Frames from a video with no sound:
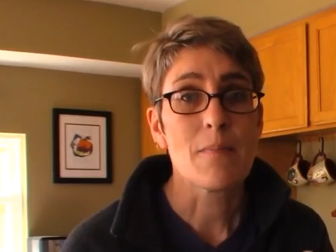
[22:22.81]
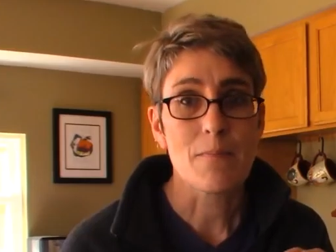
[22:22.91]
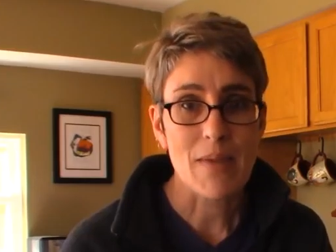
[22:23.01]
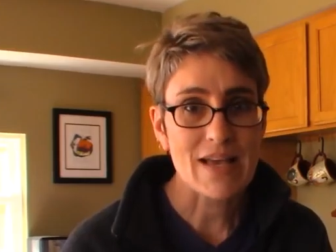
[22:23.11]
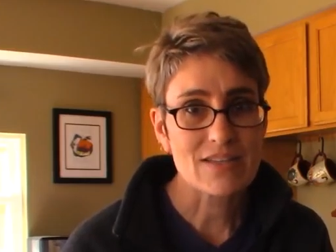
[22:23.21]

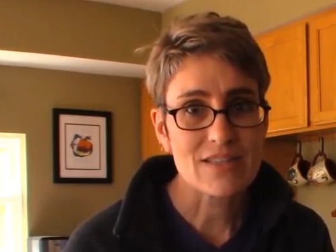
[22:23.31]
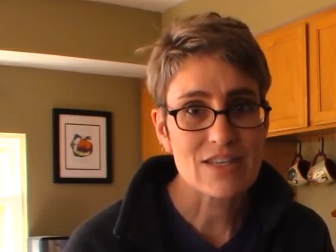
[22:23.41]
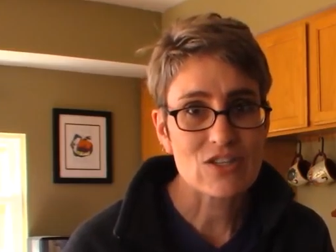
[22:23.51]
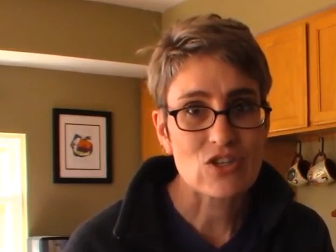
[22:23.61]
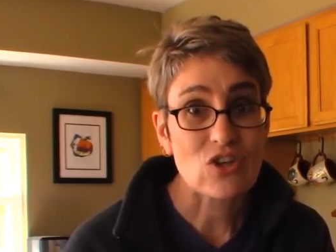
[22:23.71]
makes
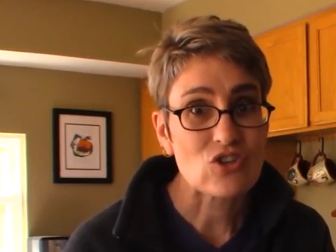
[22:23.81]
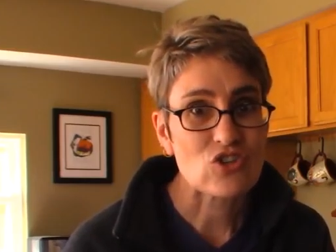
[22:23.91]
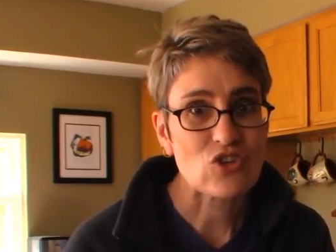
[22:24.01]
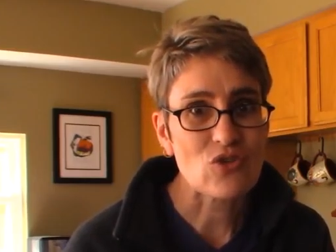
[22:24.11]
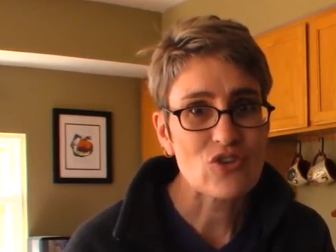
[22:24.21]
this
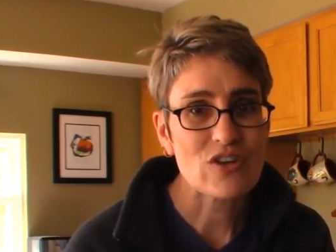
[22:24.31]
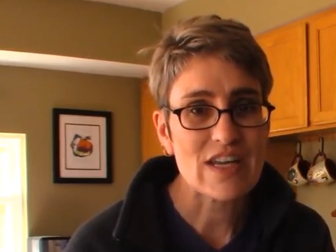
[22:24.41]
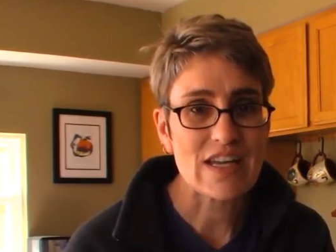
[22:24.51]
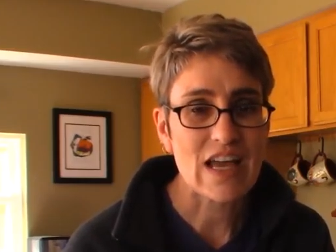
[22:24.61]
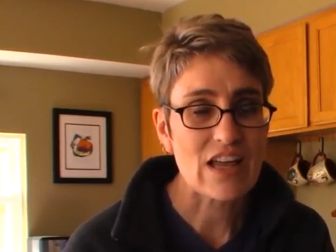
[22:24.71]
so
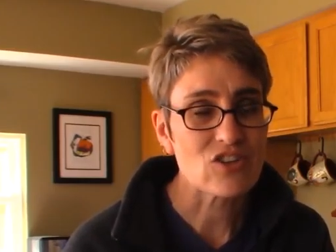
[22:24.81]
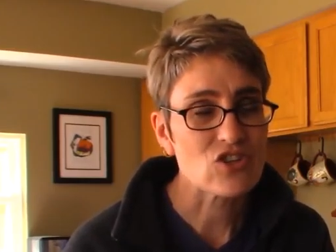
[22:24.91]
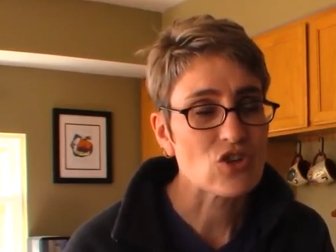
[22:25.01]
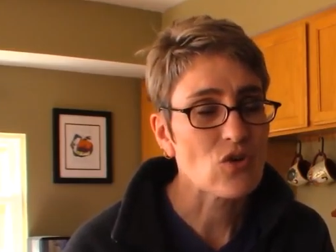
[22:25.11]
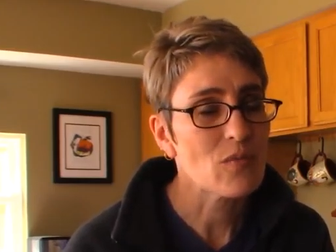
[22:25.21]
unique and
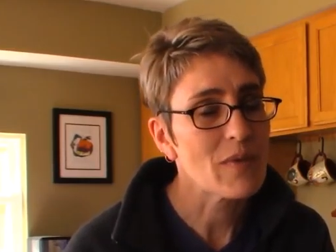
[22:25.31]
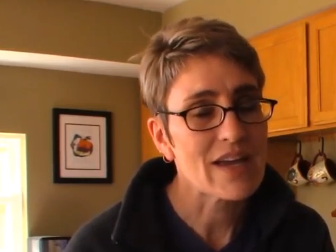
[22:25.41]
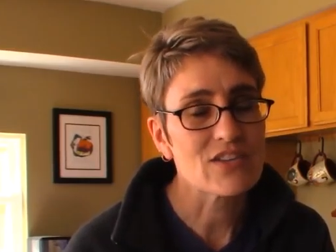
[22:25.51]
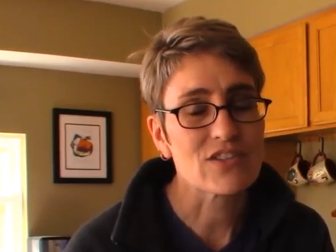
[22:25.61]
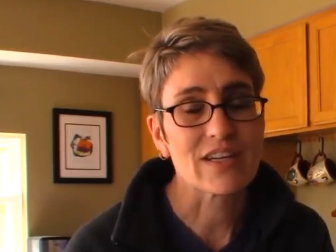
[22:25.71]
so
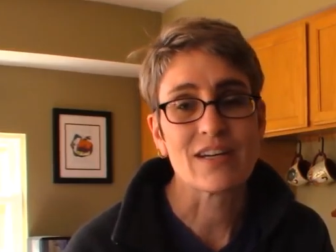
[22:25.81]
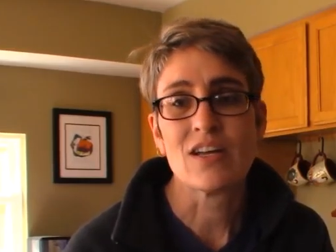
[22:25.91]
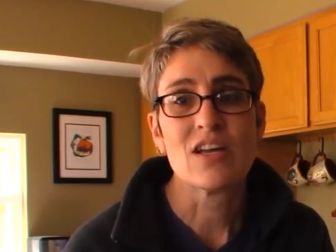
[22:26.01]
amazing.